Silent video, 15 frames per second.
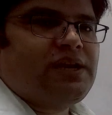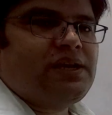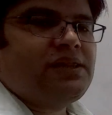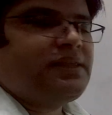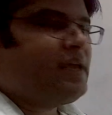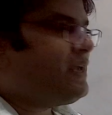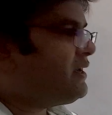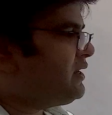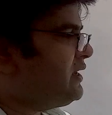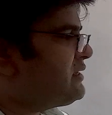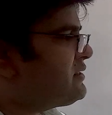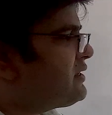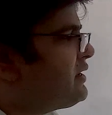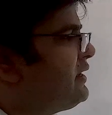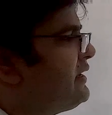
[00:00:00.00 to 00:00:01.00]
channel they
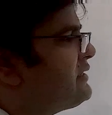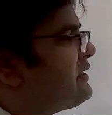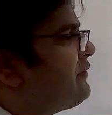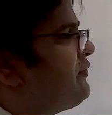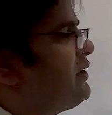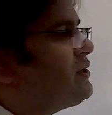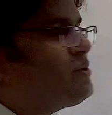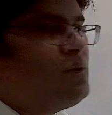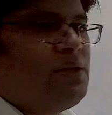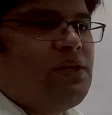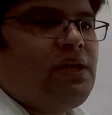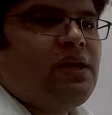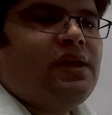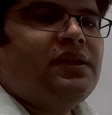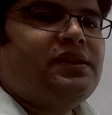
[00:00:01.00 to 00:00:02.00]
increase the release of
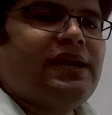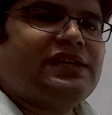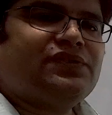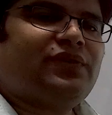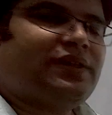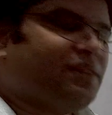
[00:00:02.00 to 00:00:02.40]
insulin, that's